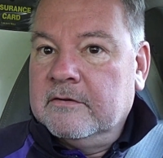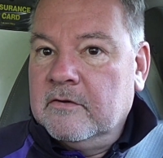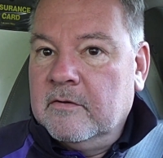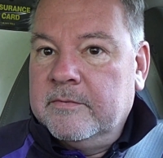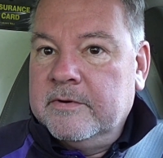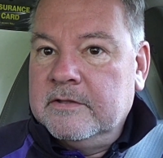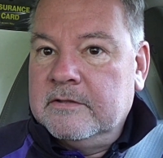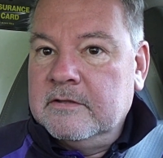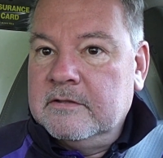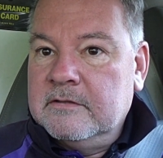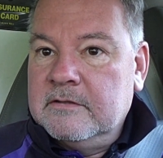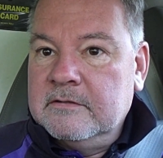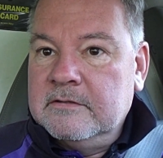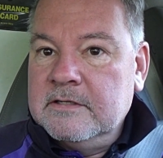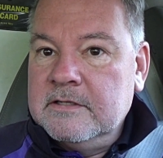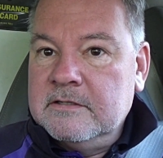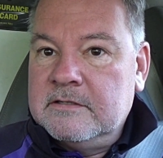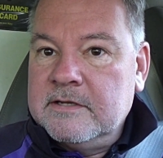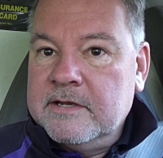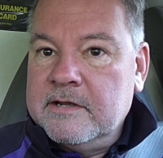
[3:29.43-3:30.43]
Nobody did the
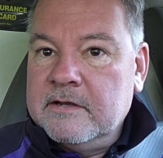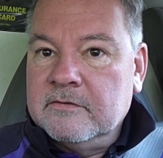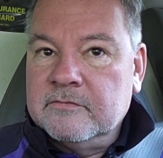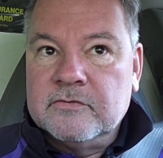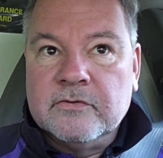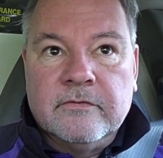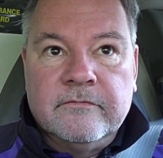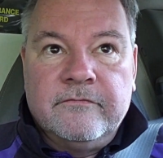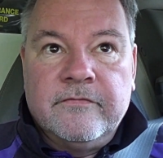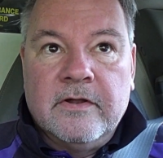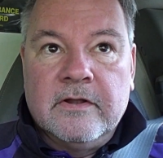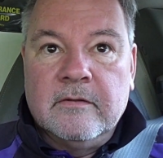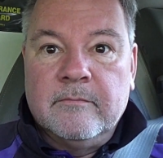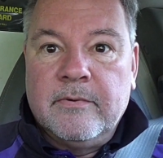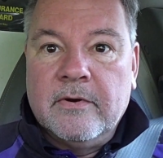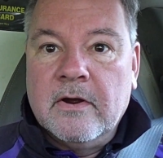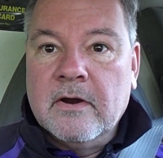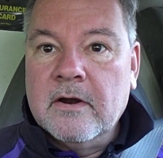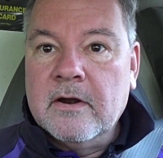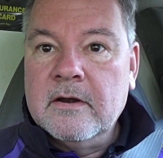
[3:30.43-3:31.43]
details, so it fell
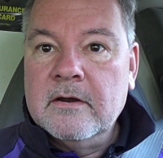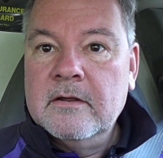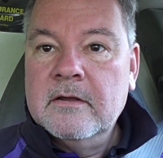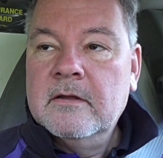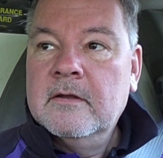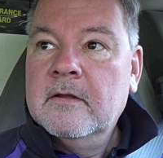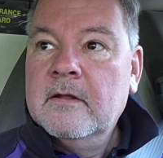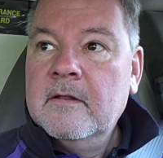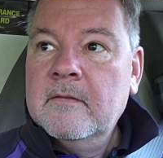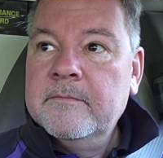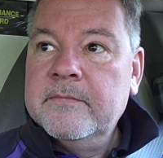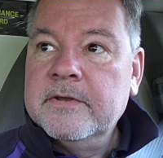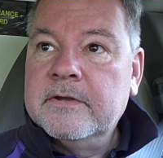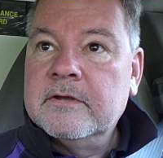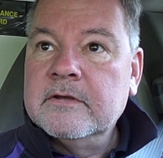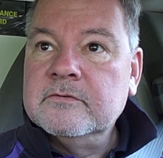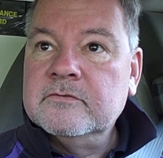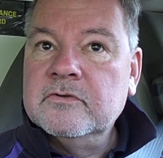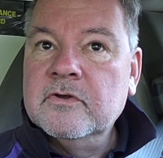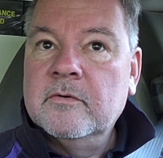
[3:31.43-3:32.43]
apart
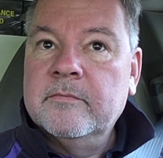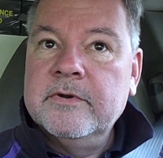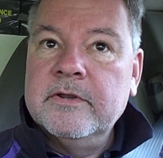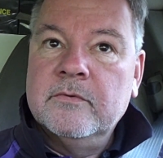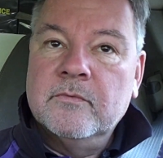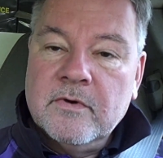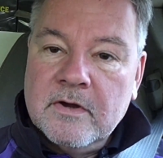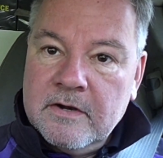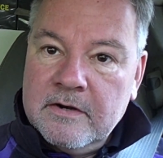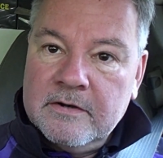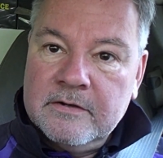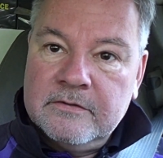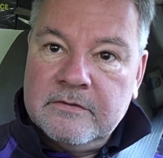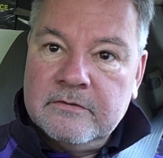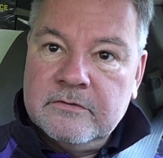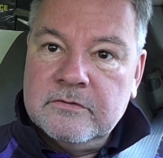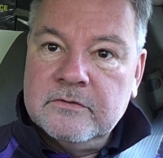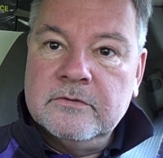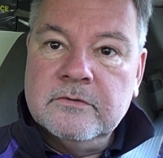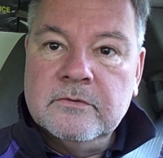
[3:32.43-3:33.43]
because nobody wanted to
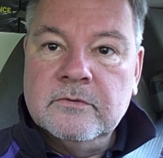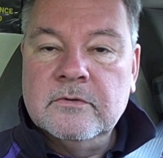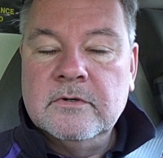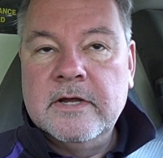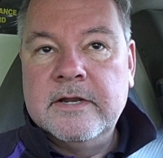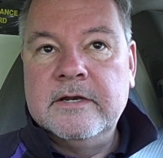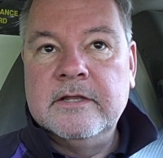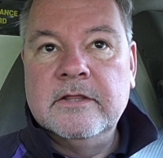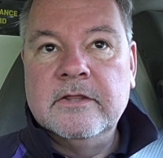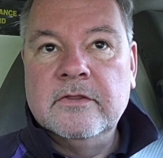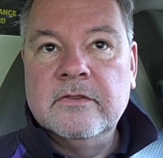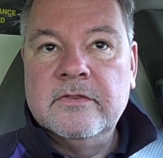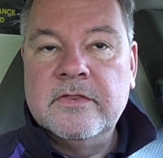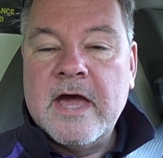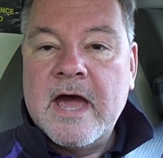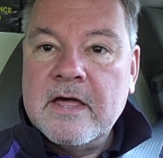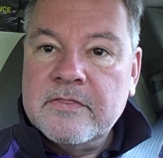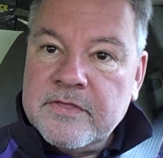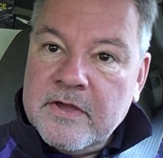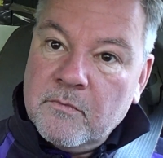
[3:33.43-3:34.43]
do any of that.